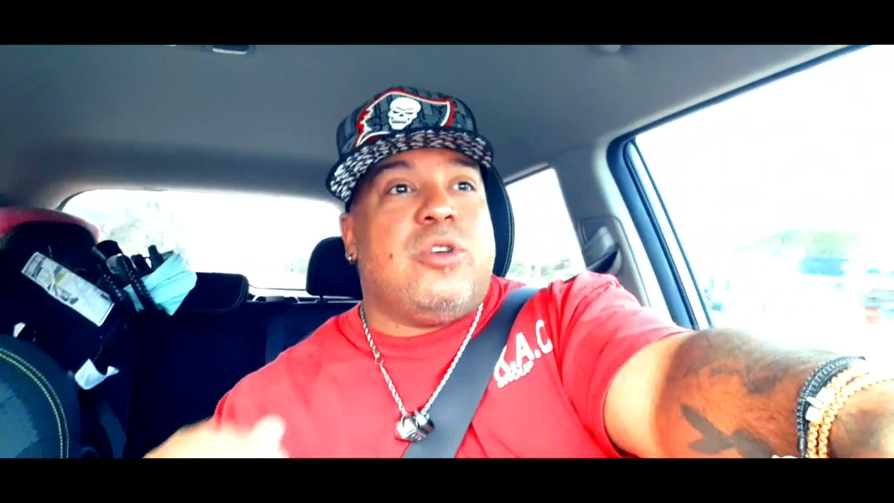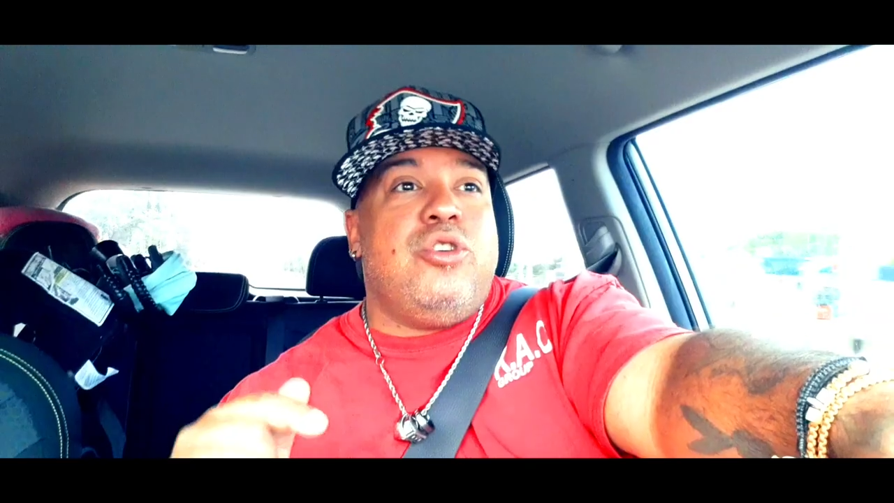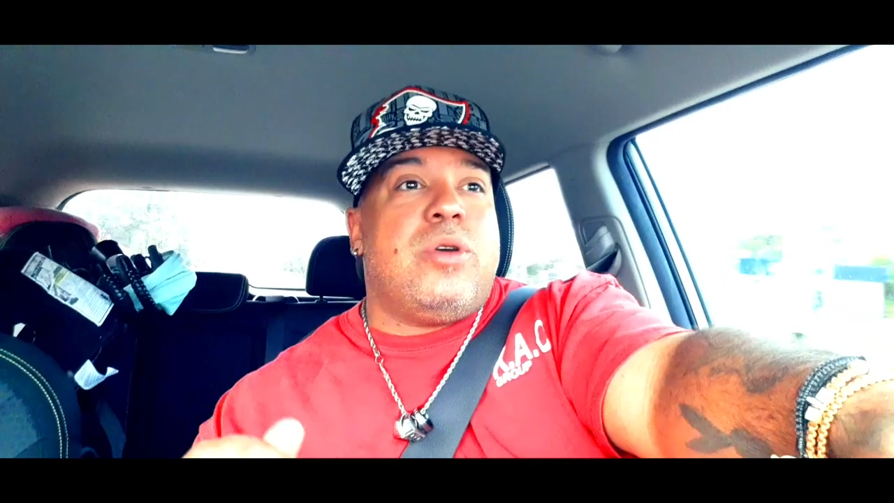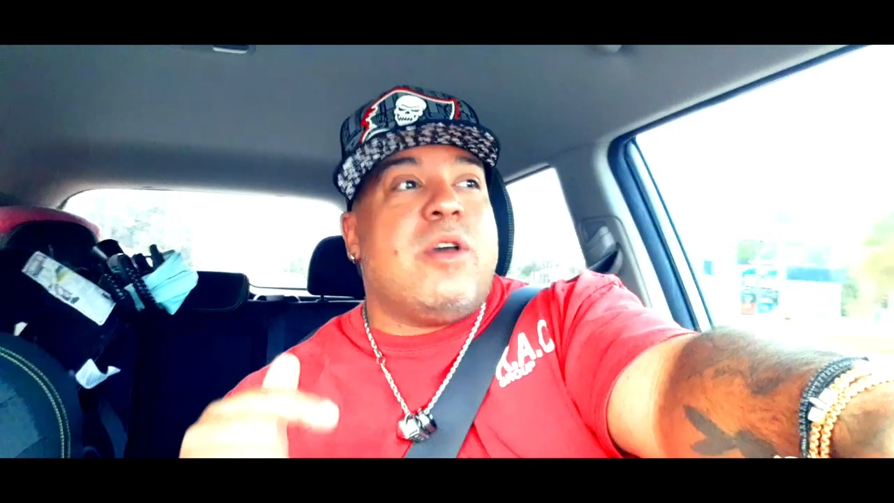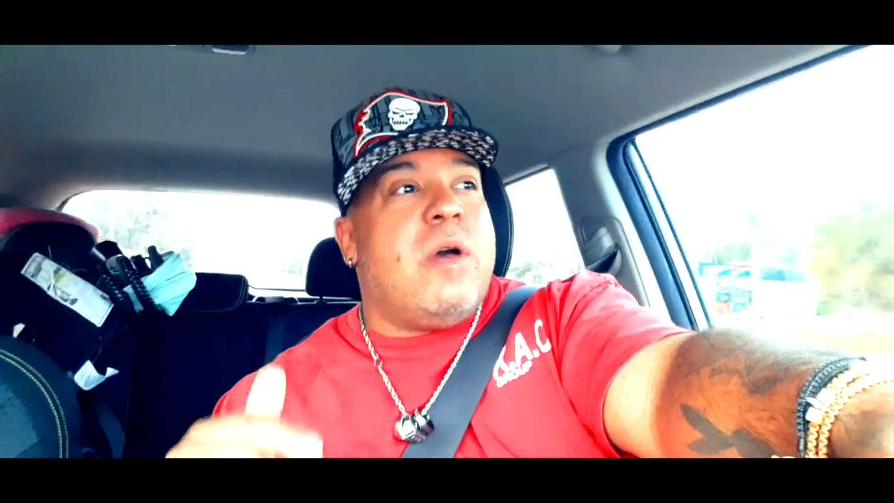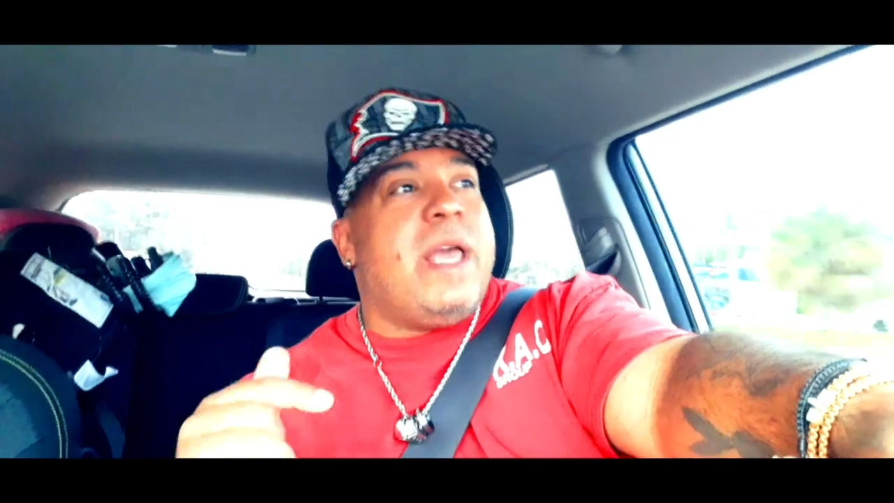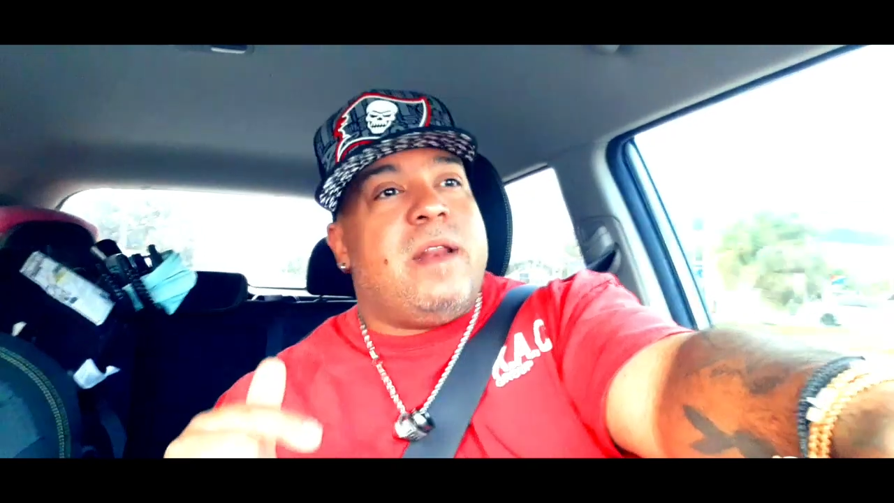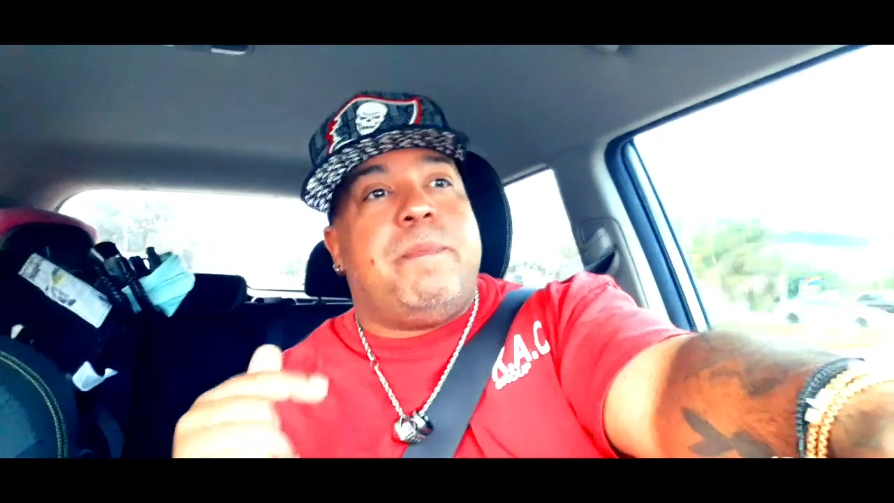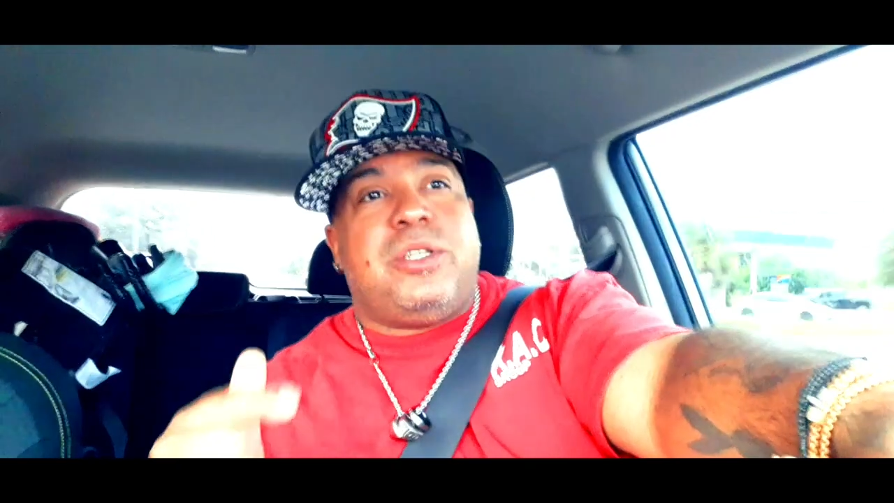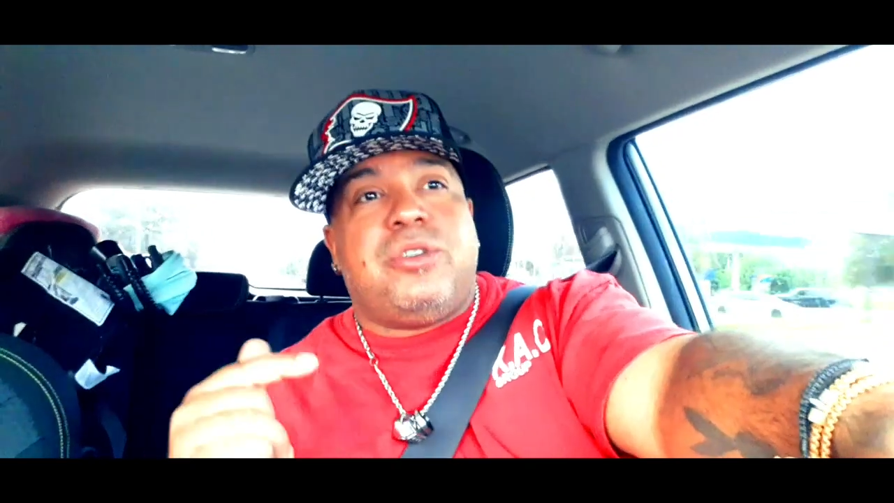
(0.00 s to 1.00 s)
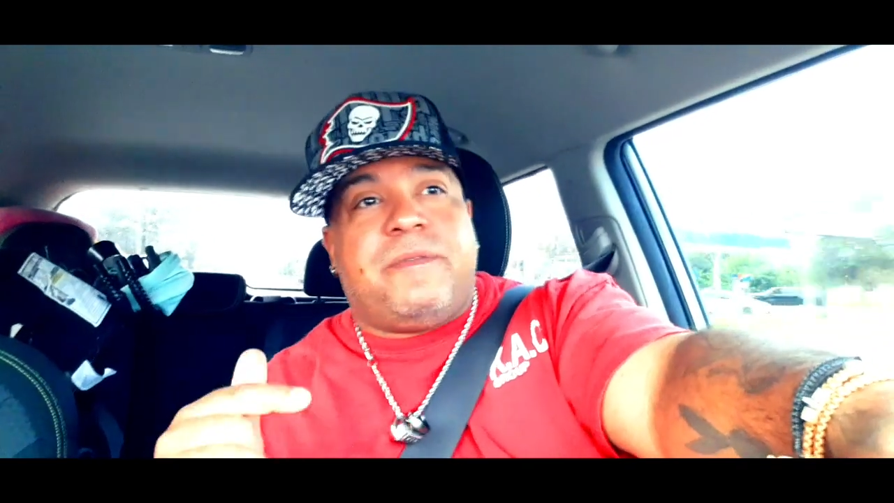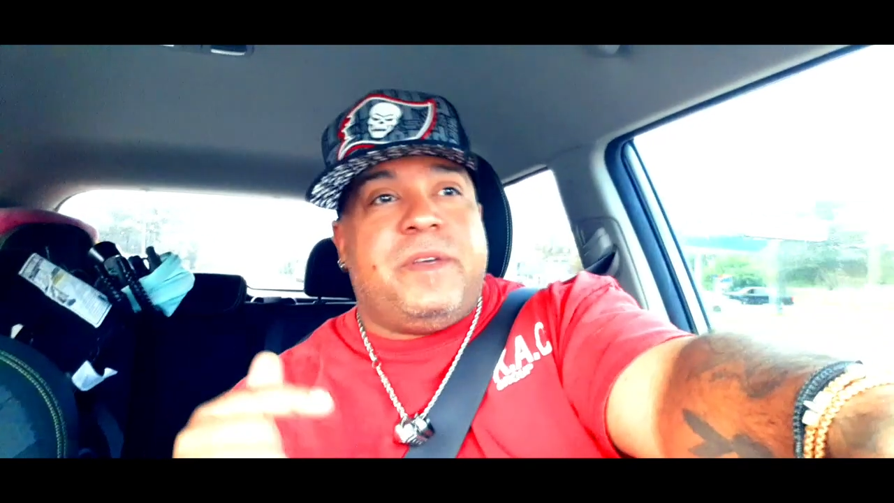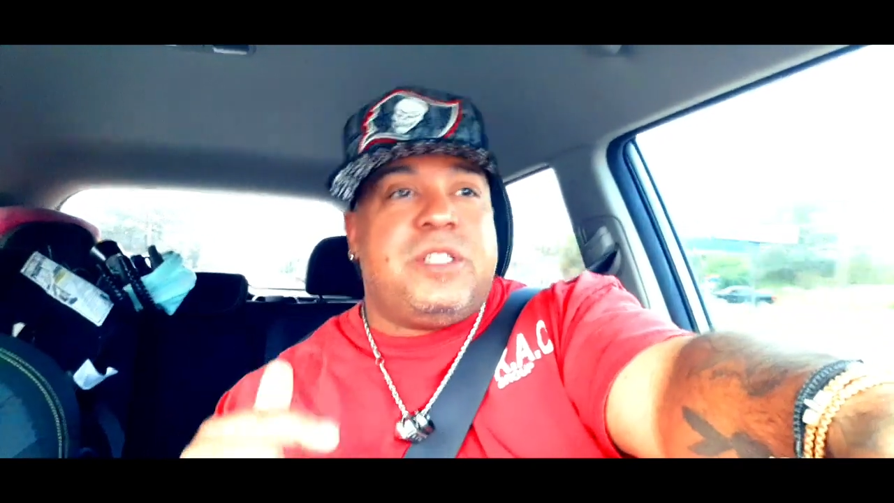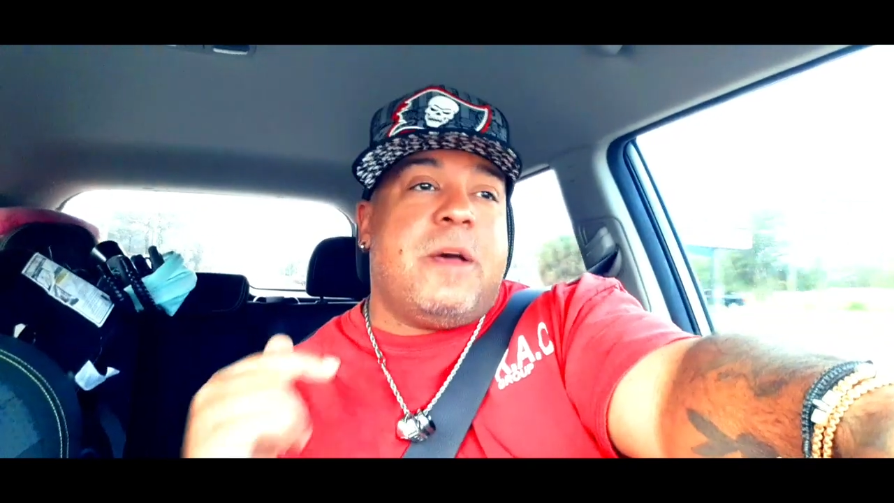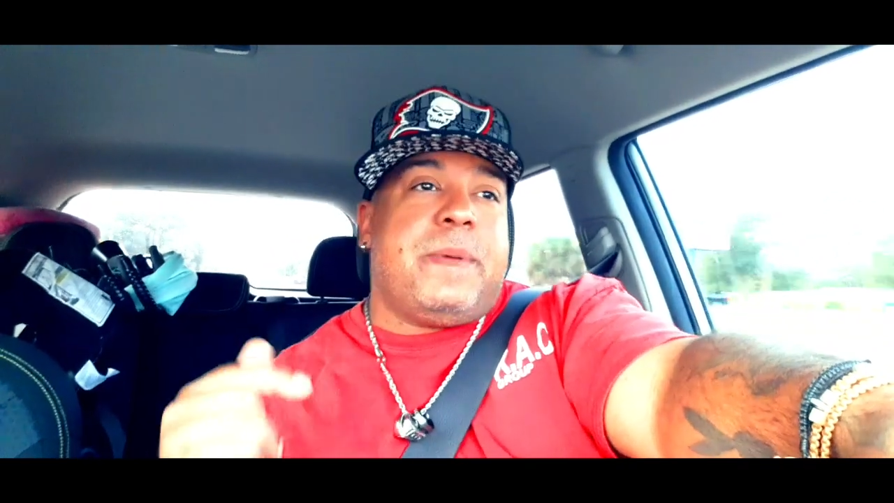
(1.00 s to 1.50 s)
So you can go ahead and put your fish